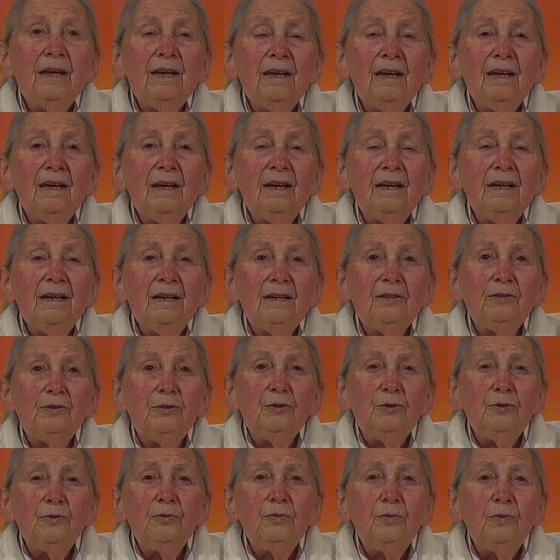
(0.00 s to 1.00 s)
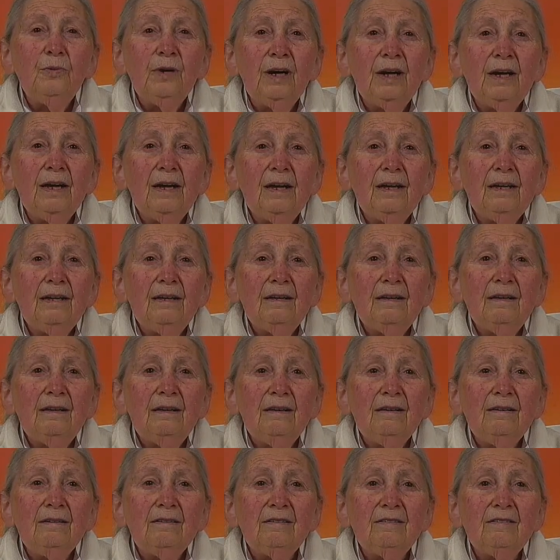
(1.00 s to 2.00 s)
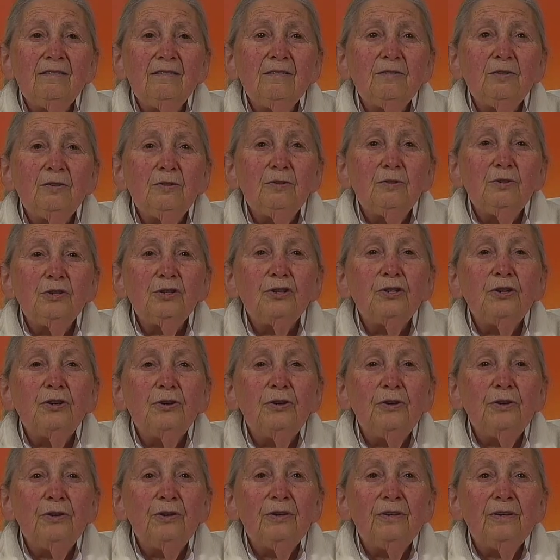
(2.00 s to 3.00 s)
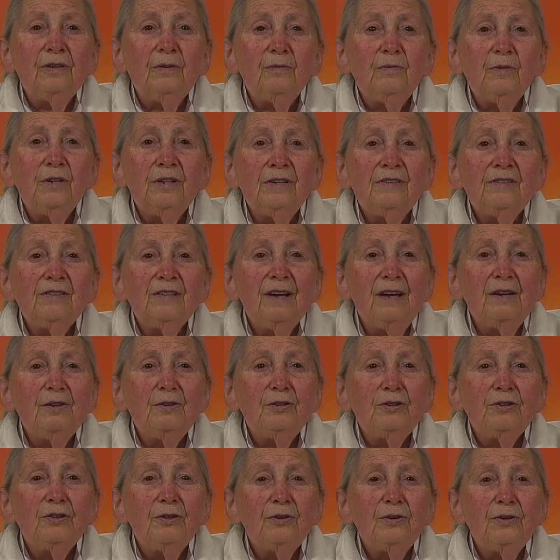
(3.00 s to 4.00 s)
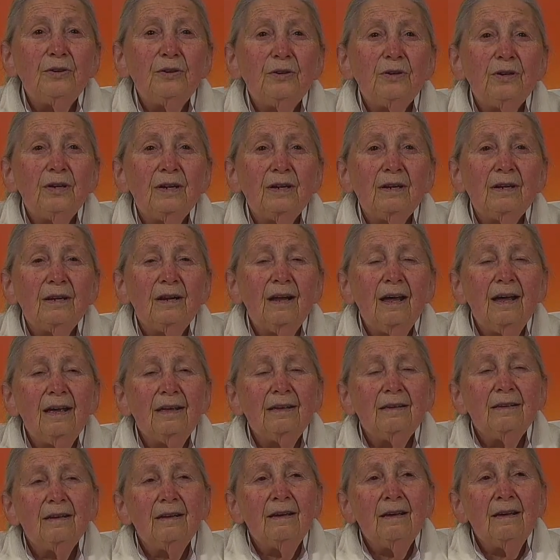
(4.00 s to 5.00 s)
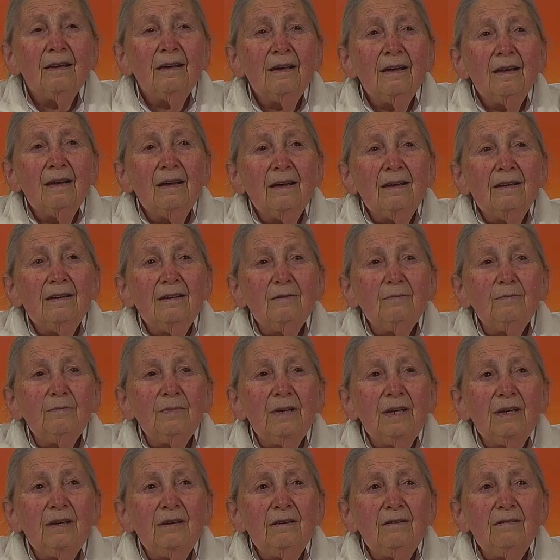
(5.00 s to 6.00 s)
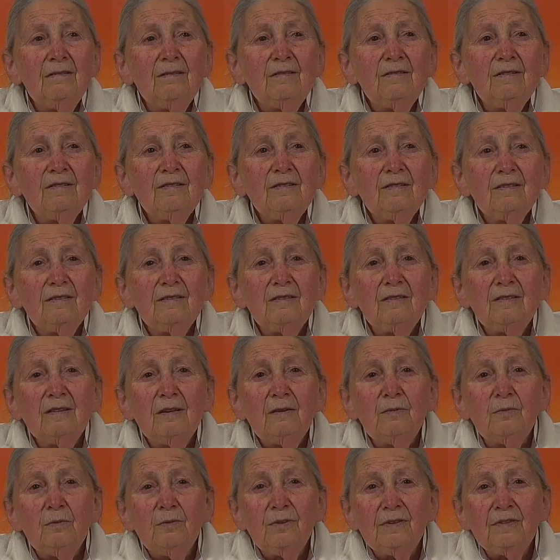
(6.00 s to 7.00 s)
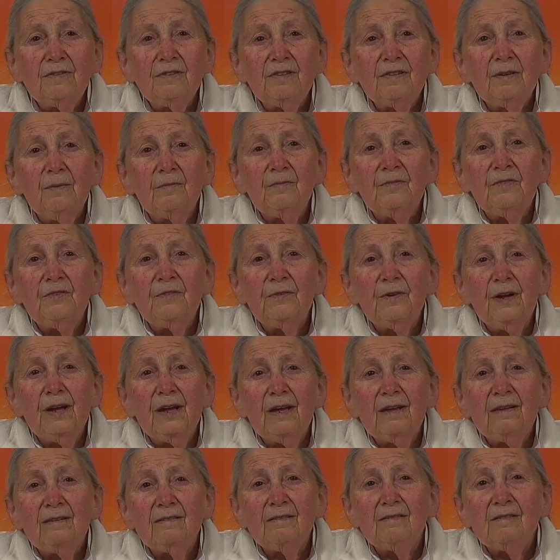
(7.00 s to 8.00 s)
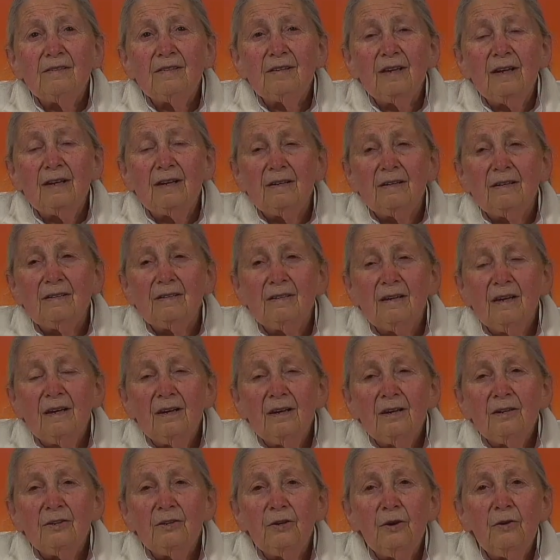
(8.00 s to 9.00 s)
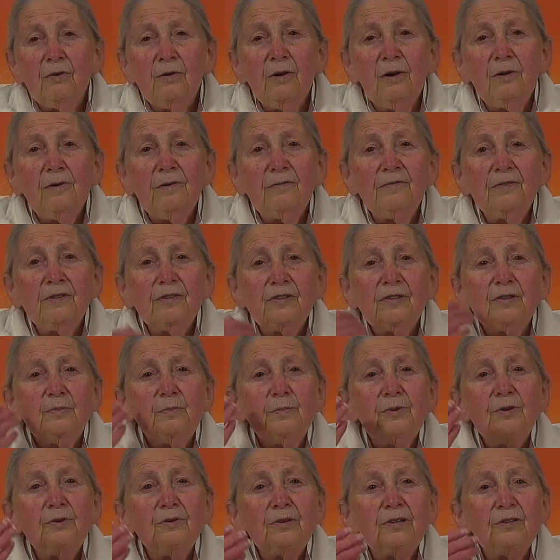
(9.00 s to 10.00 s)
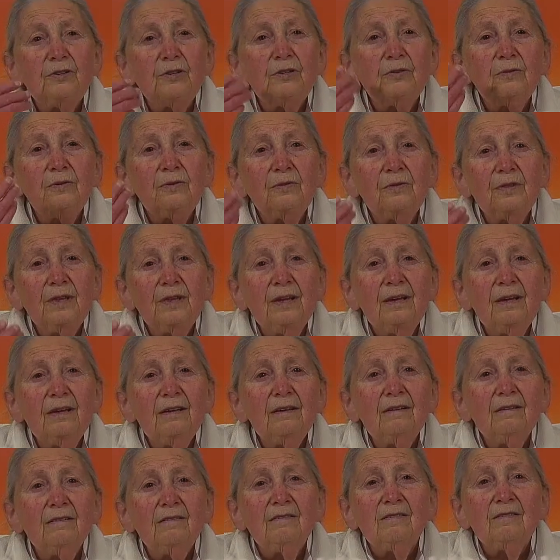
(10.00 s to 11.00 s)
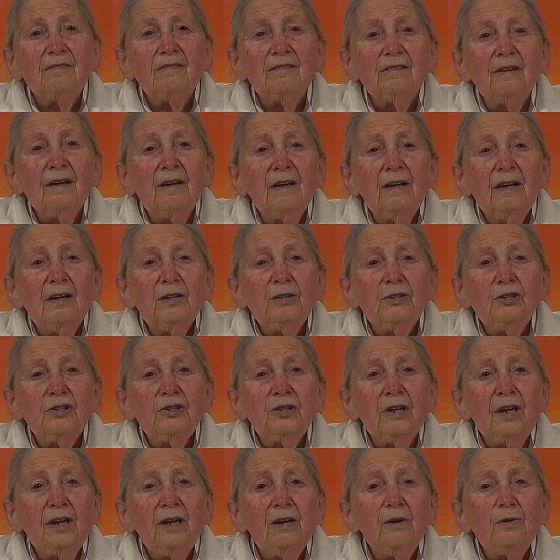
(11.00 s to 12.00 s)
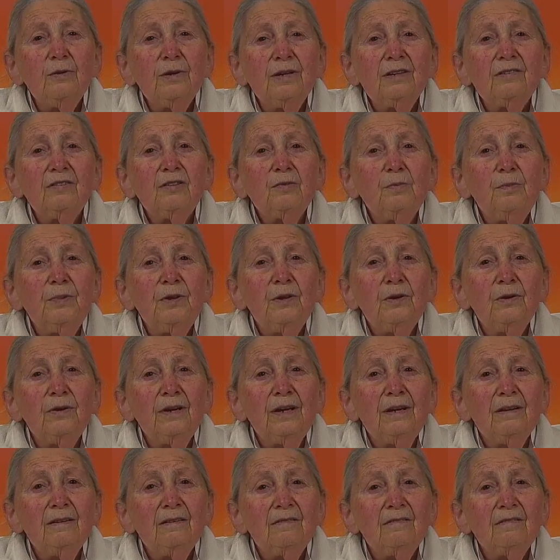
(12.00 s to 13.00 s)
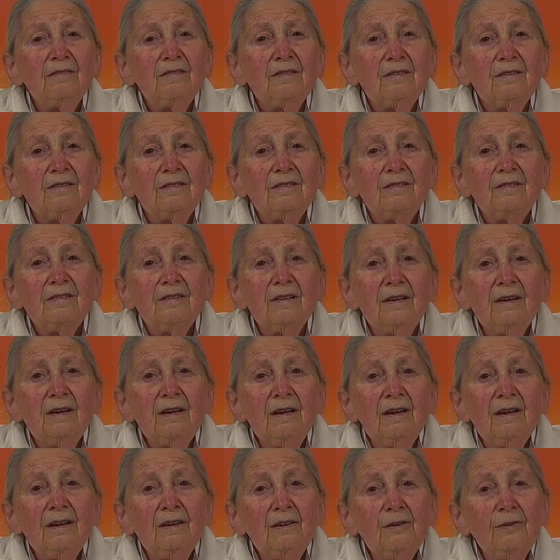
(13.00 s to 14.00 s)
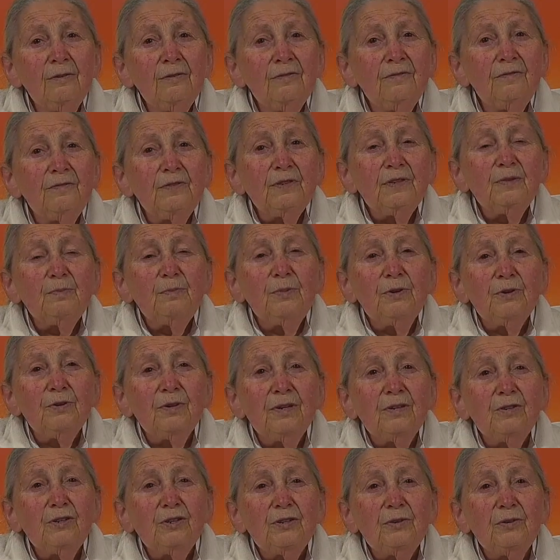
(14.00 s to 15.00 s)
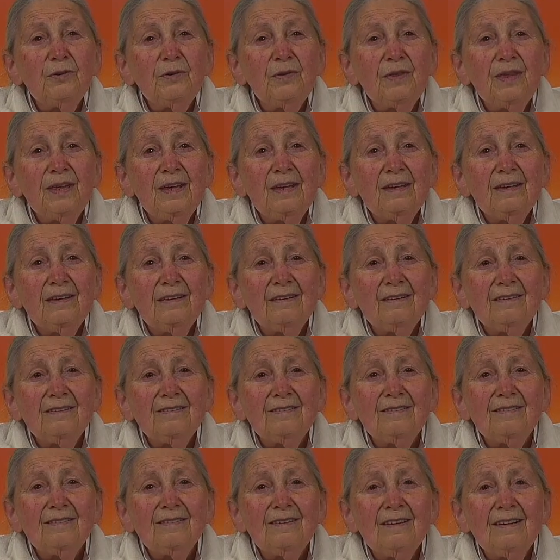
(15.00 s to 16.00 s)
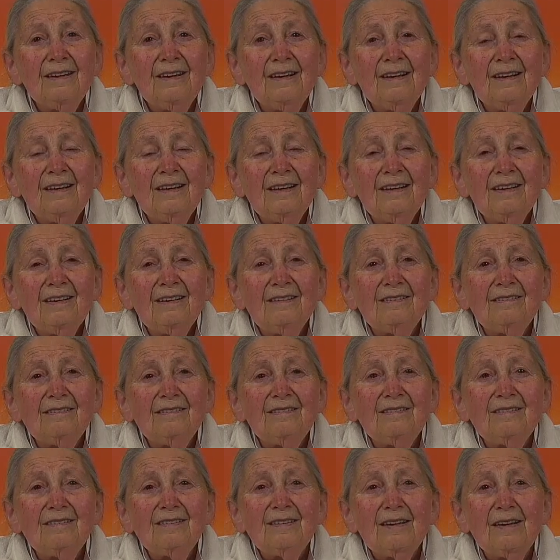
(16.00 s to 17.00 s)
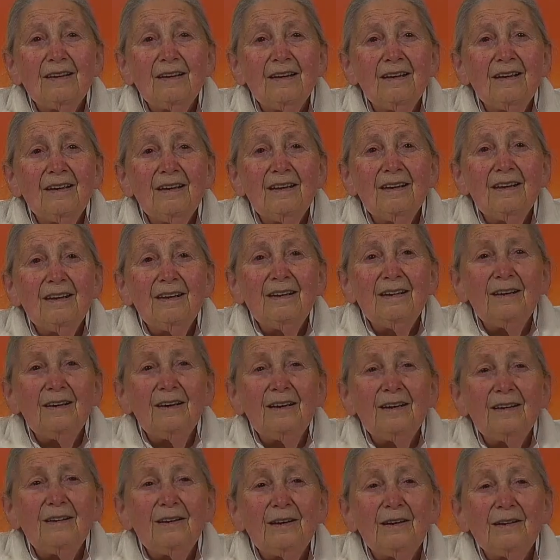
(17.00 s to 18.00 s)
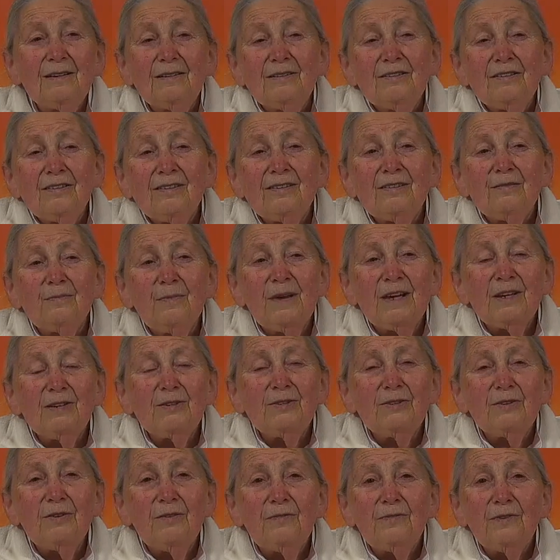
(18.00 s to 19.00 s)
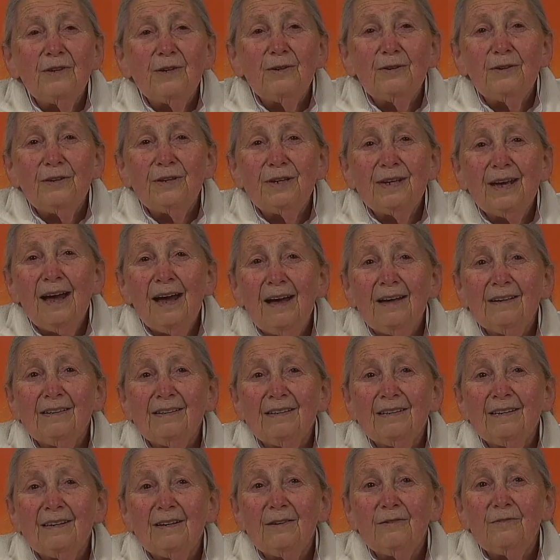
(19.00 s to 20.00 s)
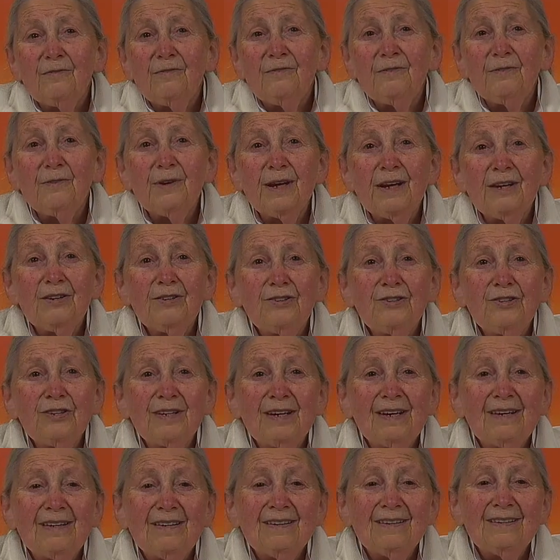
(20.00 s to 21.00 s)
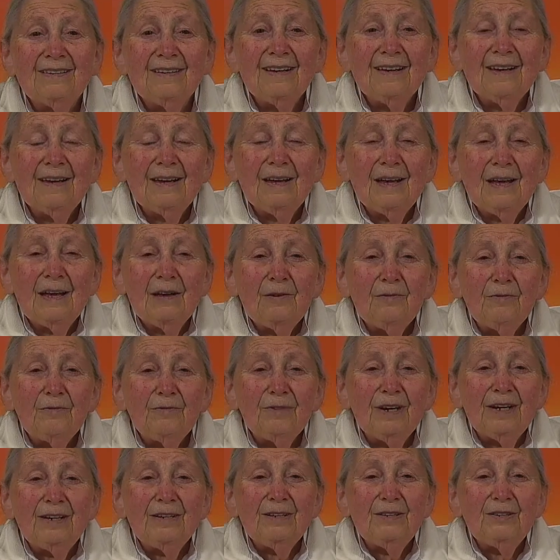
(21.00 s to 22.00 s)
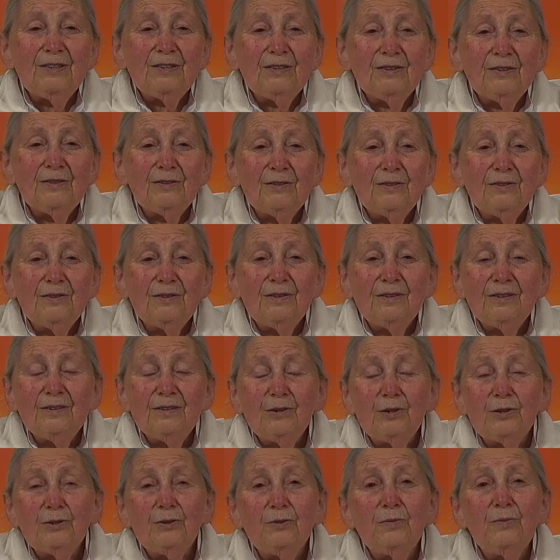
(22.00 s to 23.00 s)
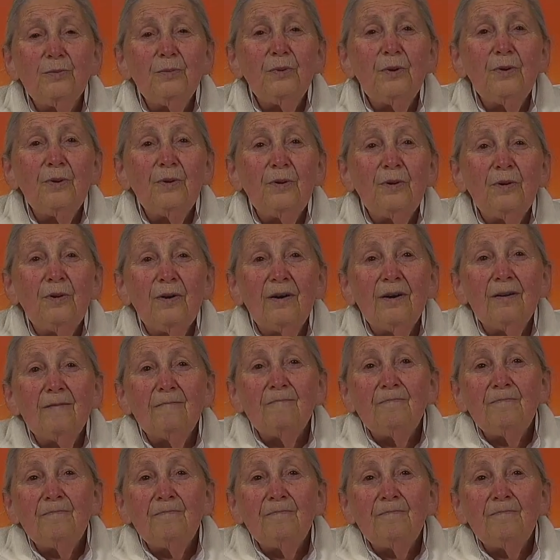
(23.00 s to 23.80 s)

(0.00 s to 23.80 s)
a new way, is to churn. We say churn, like it means sit with some friends and go over spiritual things, share experiences of spiritual things. It just makes you feel young and fresh and ready to do more.